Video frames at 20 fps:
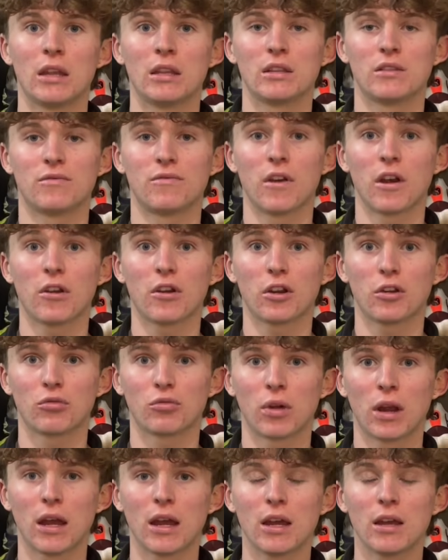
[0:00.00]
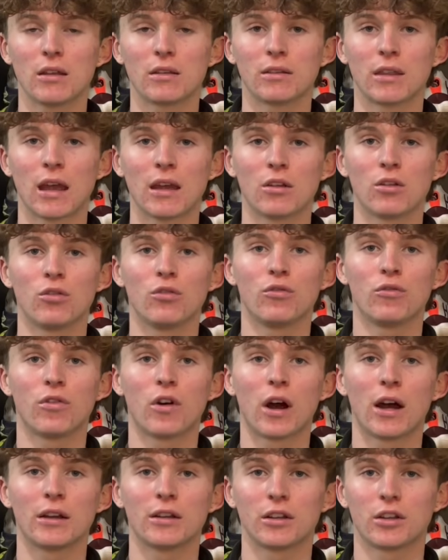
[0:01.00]
is very rare that you'll
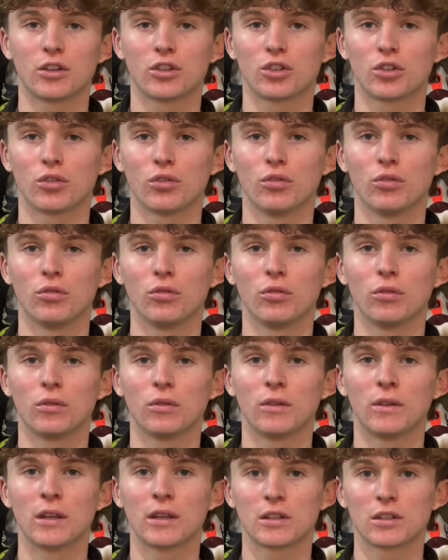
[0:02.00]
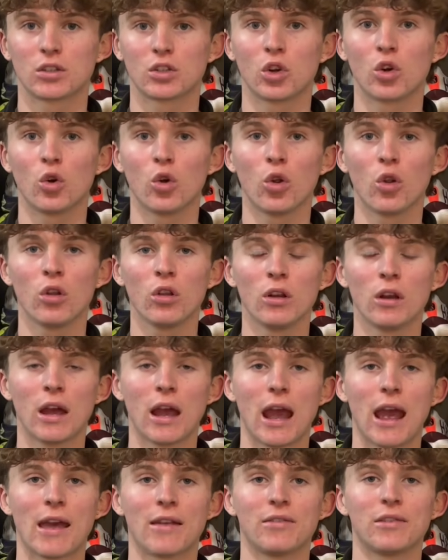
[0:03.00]
find a shoe this tall
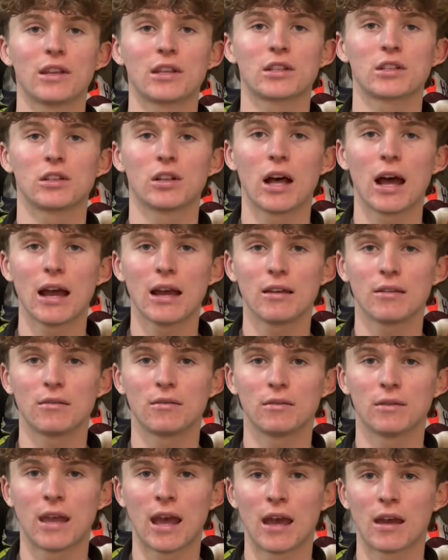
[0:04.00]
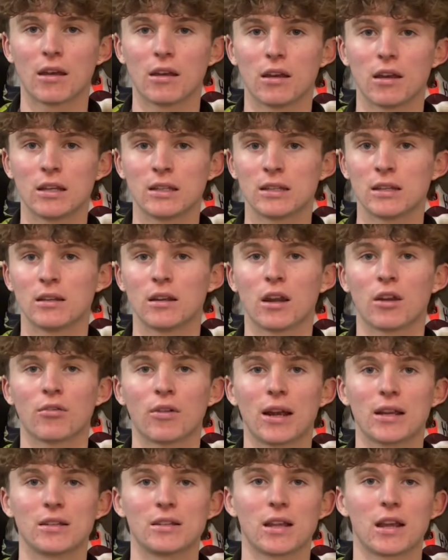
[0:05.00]
and this light that isn't a
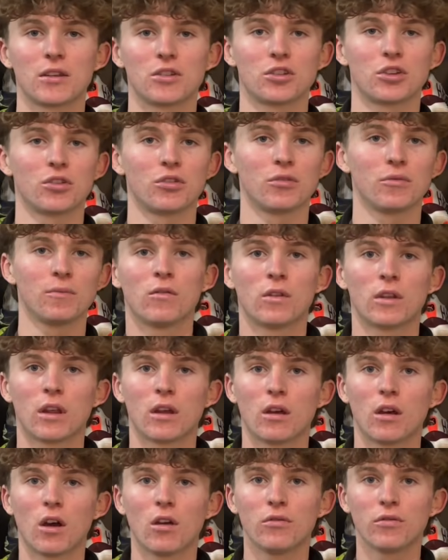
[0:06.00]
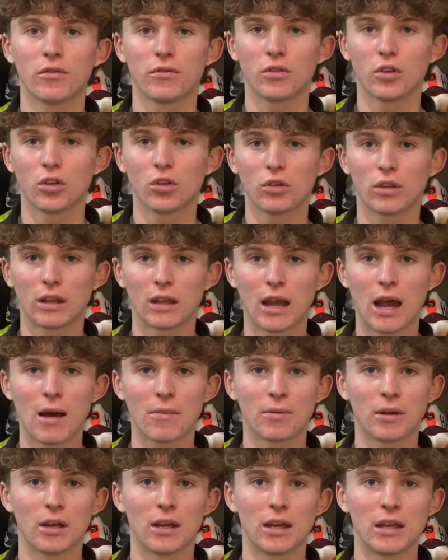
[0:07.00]
race day shoe. For the overview, the
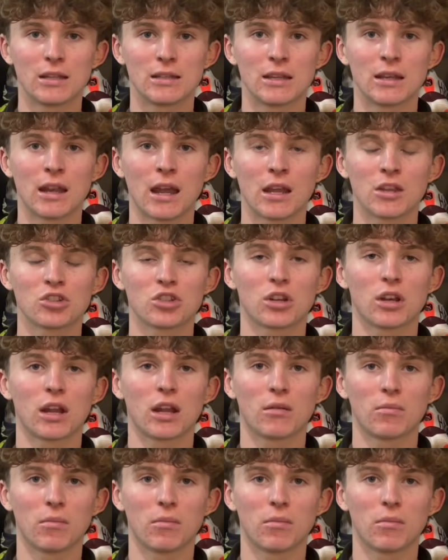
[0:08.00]
upper is an engineered